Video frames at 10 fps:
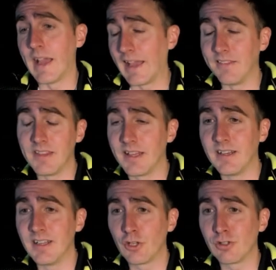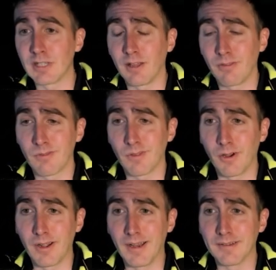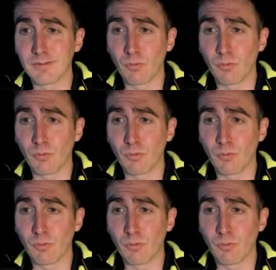and then you say, all right,